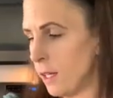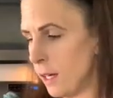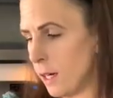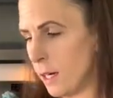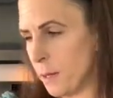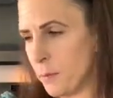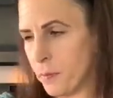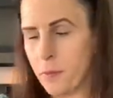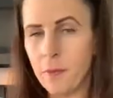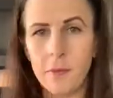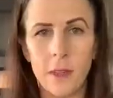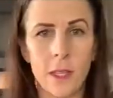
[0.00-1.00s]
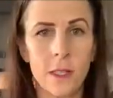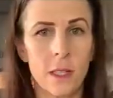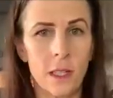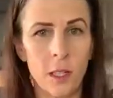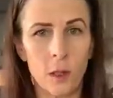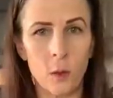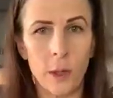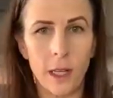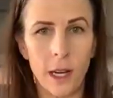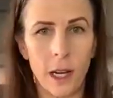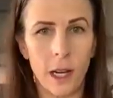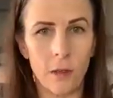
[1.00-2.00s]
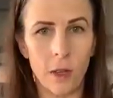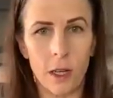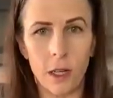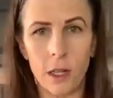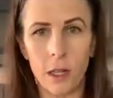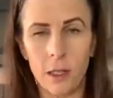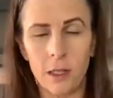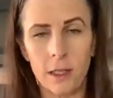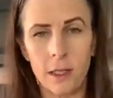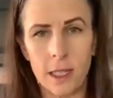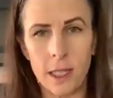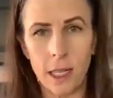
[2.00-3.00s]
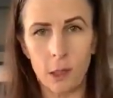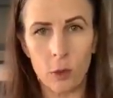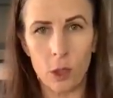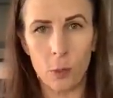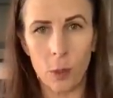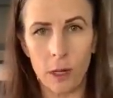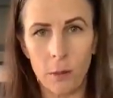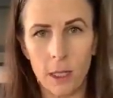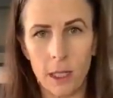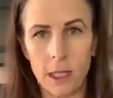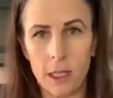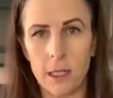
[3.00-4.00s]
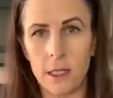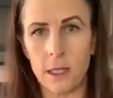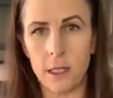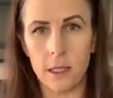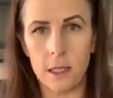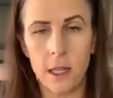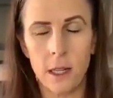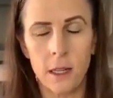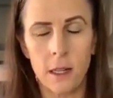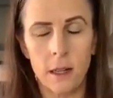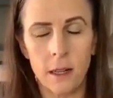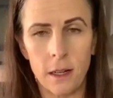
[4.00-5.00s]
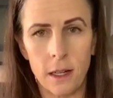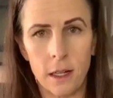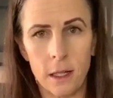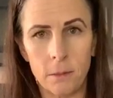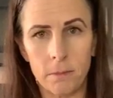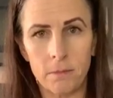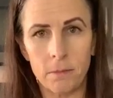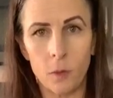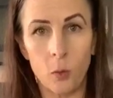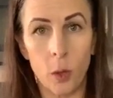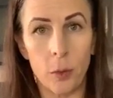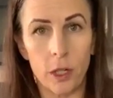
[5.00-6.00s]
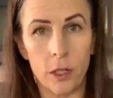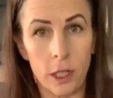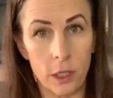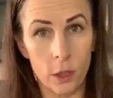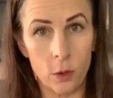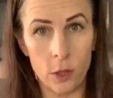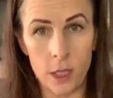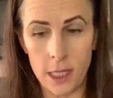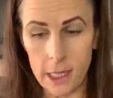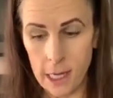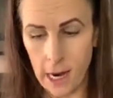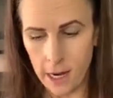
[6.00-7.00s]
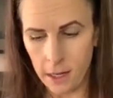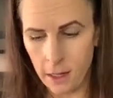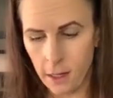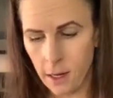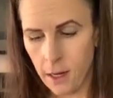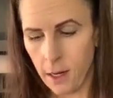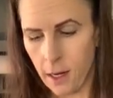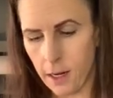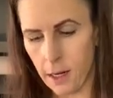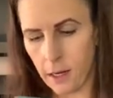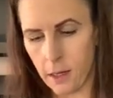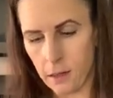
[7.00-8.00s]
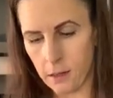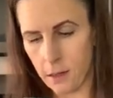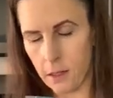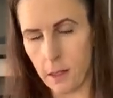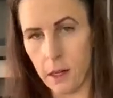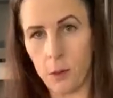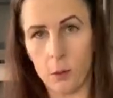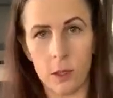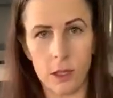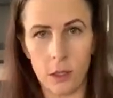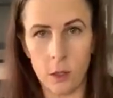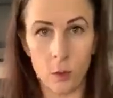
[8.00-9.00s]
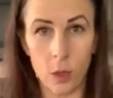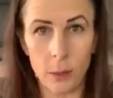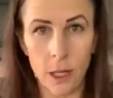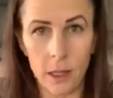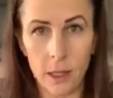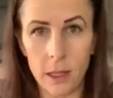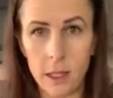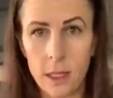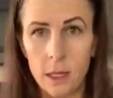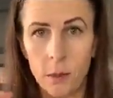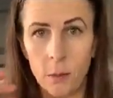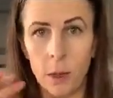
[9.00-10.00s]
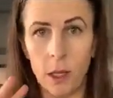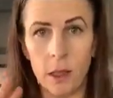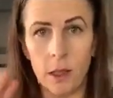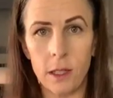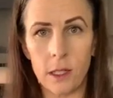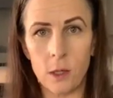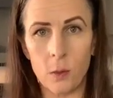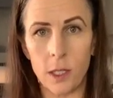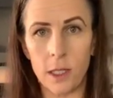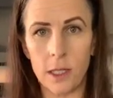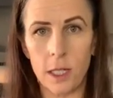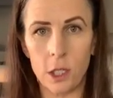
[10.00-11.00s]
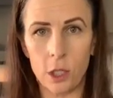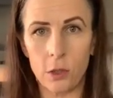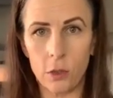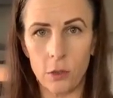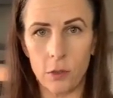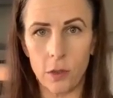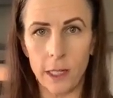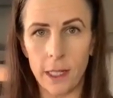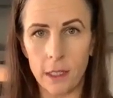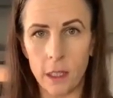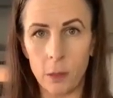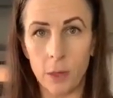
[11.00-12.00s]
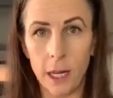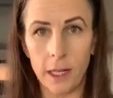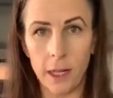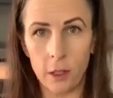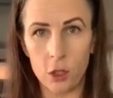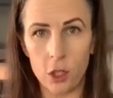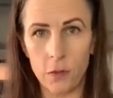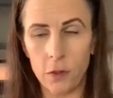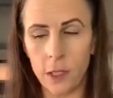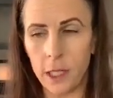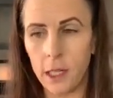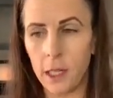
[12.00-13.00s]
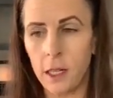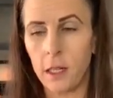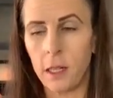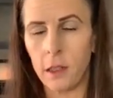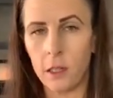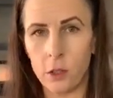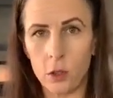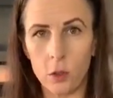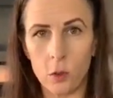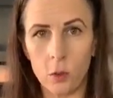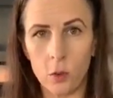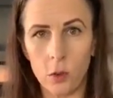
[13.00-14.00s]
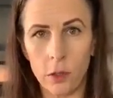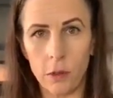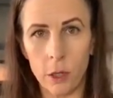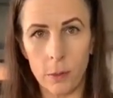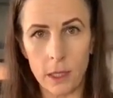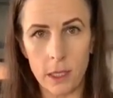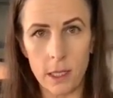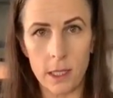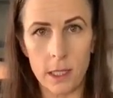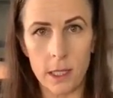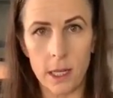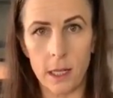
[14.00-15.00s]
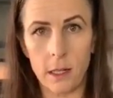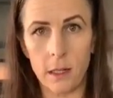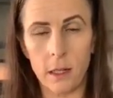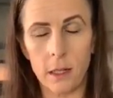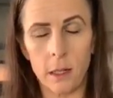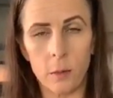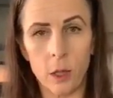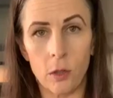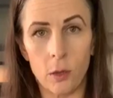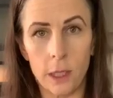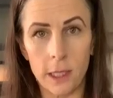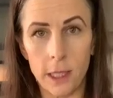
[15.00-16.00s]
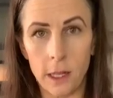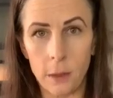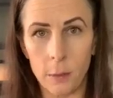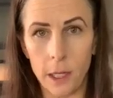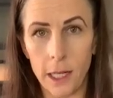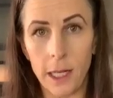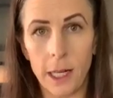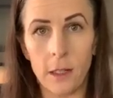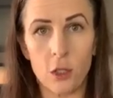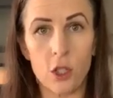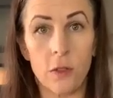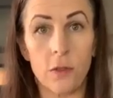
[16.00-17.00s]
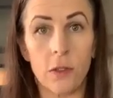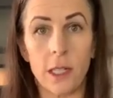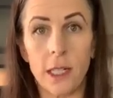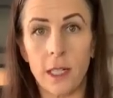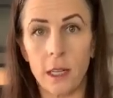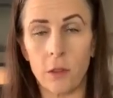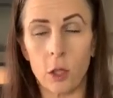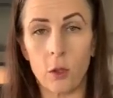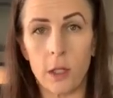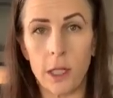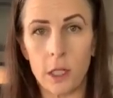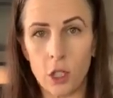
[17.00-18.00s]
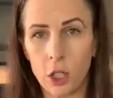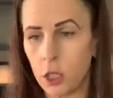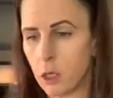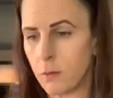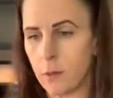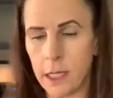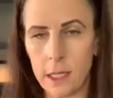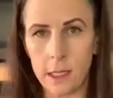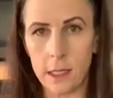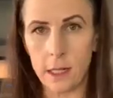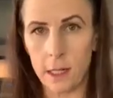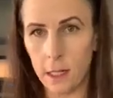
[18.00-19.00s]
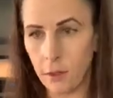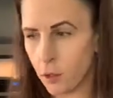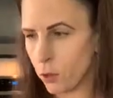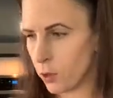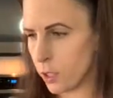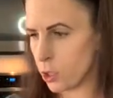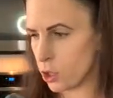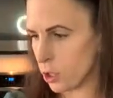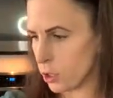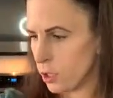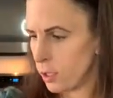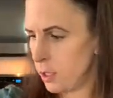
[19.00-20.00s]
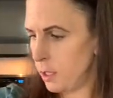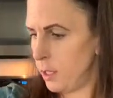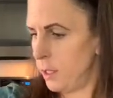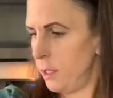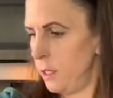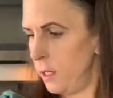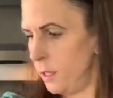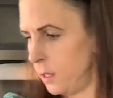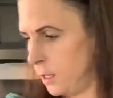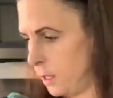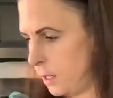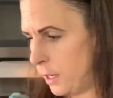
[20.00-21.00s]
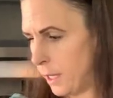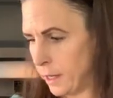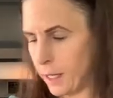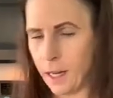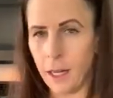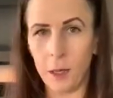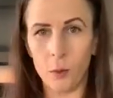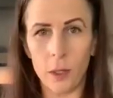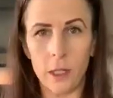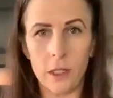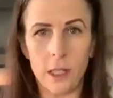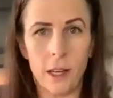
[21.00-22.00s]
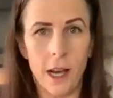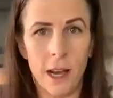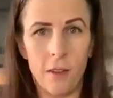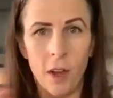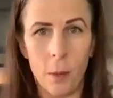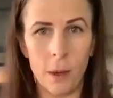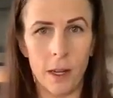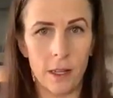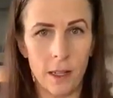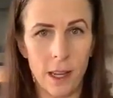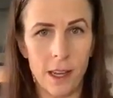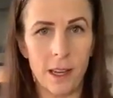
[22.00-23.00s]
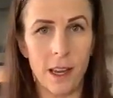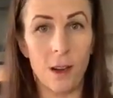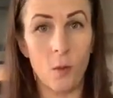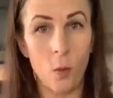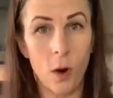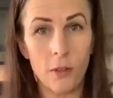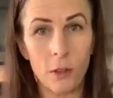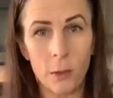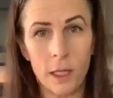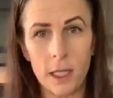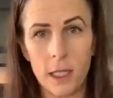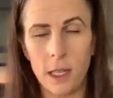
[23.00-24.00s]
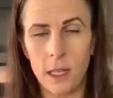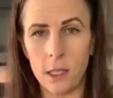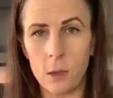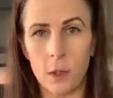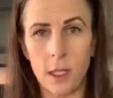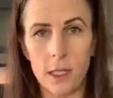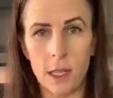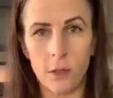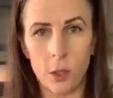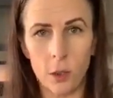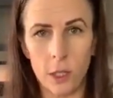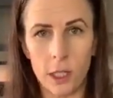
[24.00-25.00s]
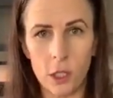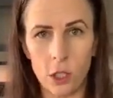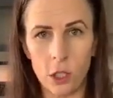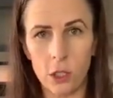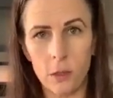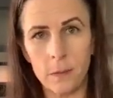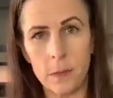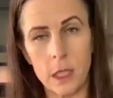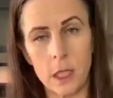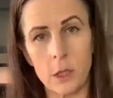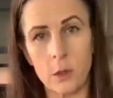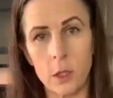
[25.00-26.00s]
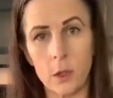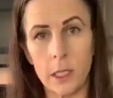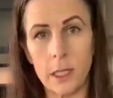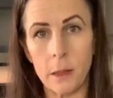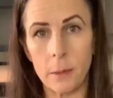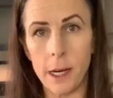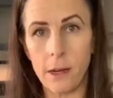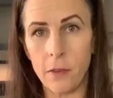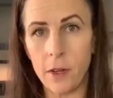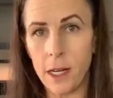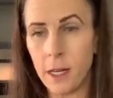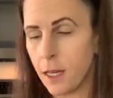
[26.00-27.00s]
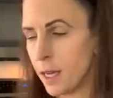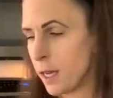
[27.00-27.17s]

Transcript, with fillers: Um, we have a sandwich bread mix. This is um, what we are gonna use today. And I will tell you more about this but this one is actually gluten-free and top nine allergen-free. The two of our mixes that um, are only top eight allergen-free have coconut sugar. This does not have coconut sugar. And then we also have a pancake and waffle mix. This one does have coconut sugar, so it's only top eight free,